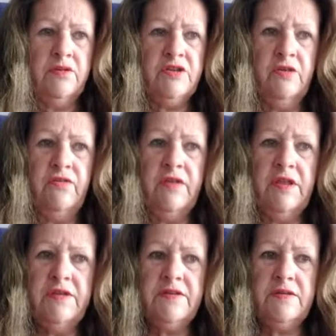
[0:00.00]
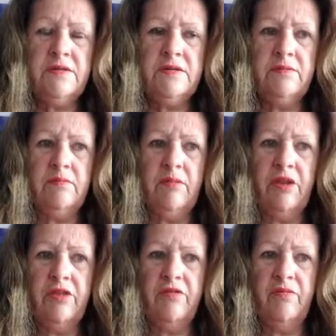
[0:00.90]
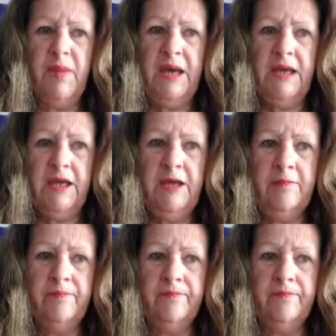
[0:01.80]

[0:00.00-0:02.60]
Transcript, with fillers: So for this month of May,